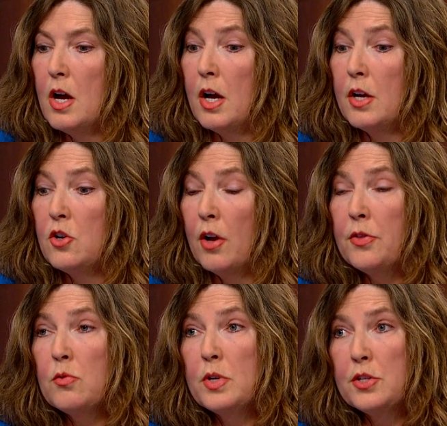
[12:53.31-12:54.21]
Uh,
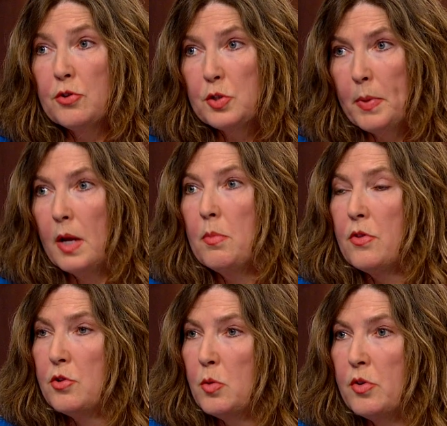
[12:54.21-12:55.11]
not the research paper,
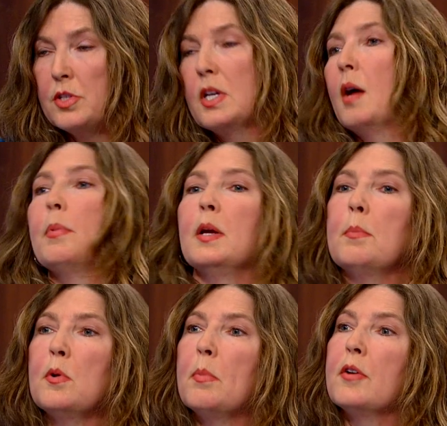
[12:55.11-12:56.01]
the numeracy gap
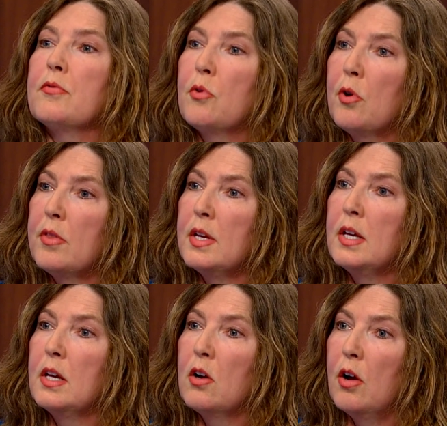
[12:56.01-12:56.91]
paper, but for
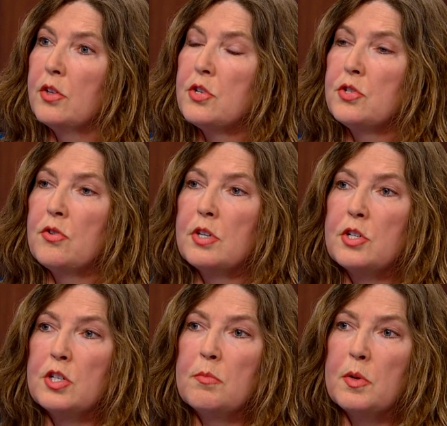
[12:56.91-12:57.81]
the College Student
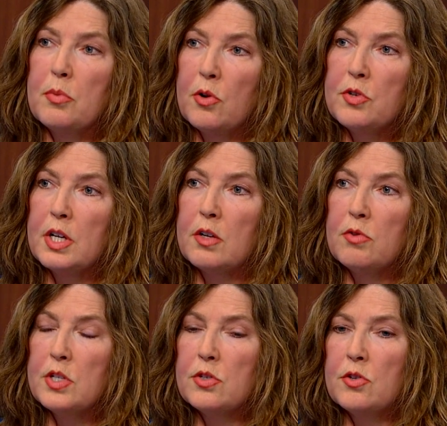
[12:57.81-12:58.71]
Achievement Project
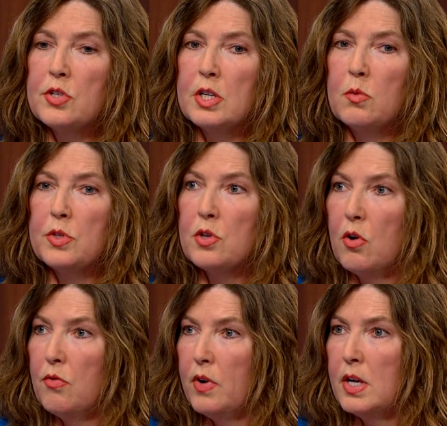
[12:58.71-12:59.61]
research, it was
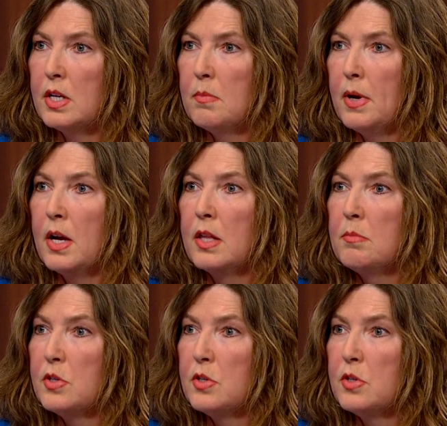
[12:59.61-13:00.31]
co-funded by the